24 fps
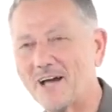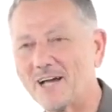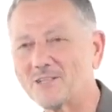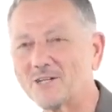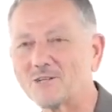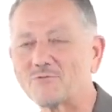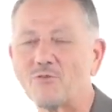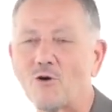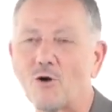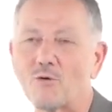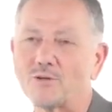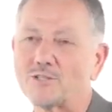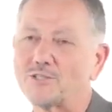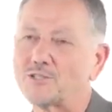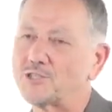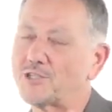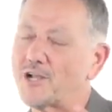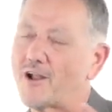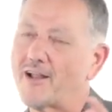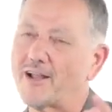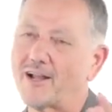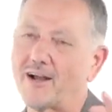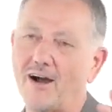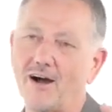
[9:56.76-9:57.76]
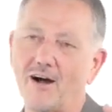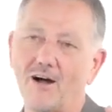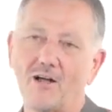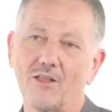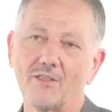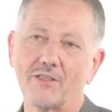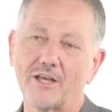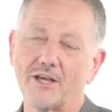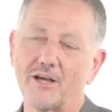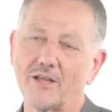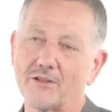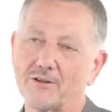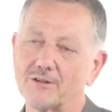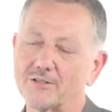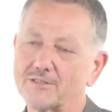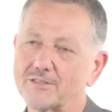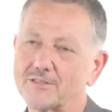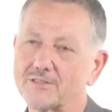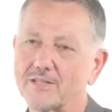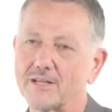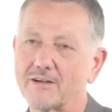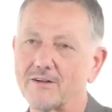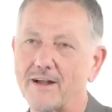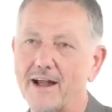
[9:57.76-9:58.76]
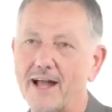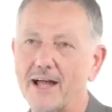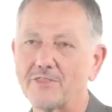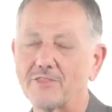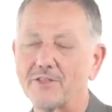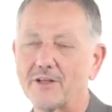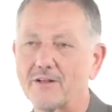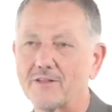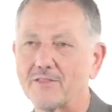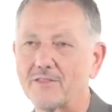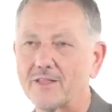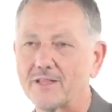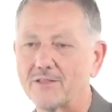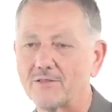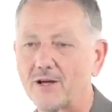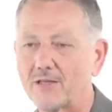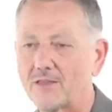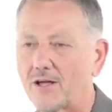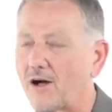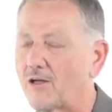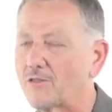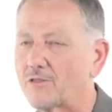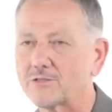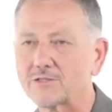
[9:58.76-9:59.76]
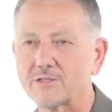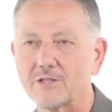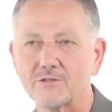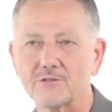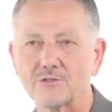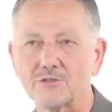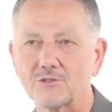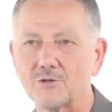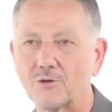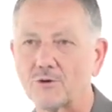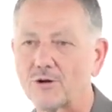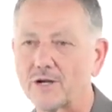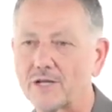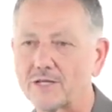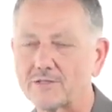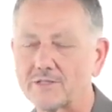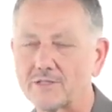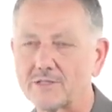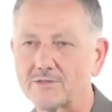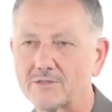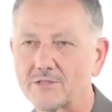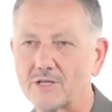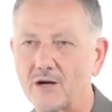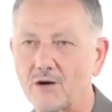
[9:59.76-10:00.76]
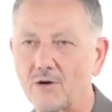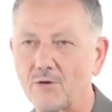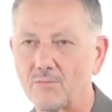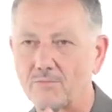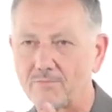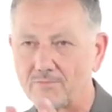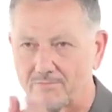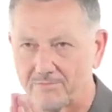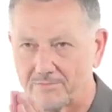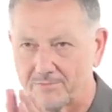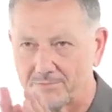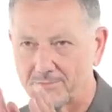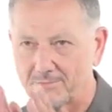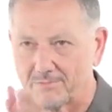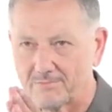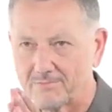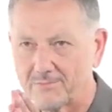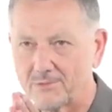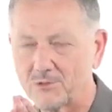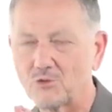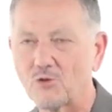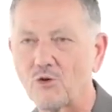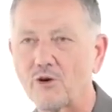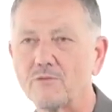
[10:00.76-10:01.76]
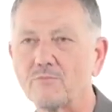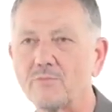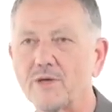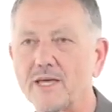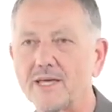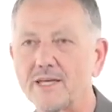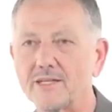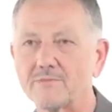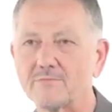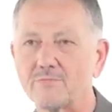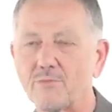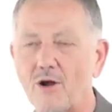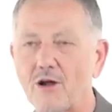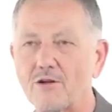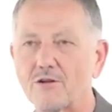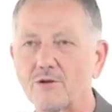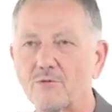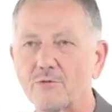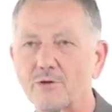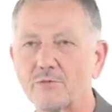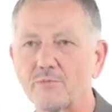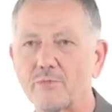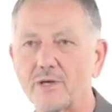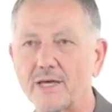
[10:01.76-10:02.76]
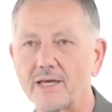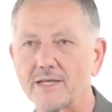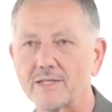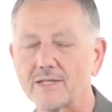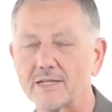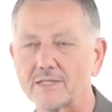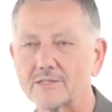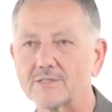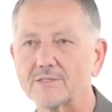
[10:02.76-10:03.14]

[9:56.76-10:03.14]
I look forward to sharing all the others that are out there, all those other stories. So join me and partner with me, and